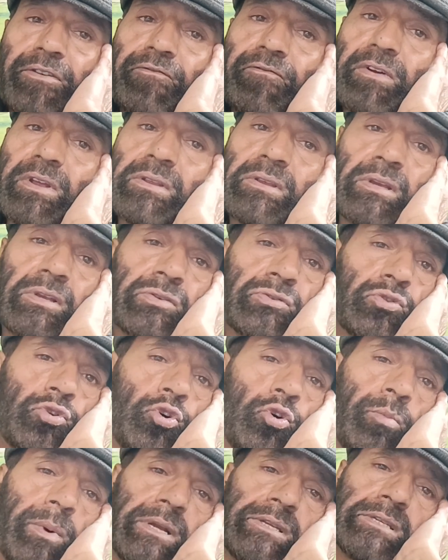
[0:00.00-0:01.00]
which is
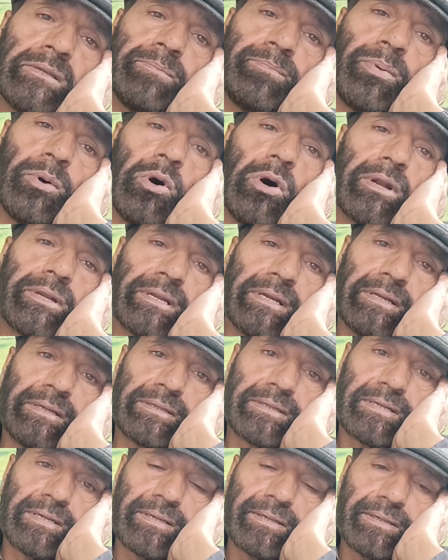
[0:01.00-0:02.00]
so much
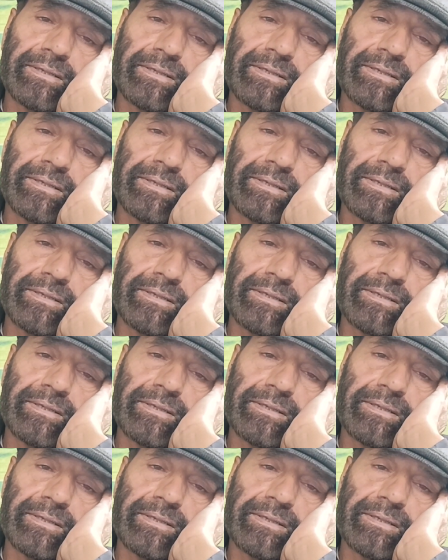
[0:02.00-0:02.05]
important.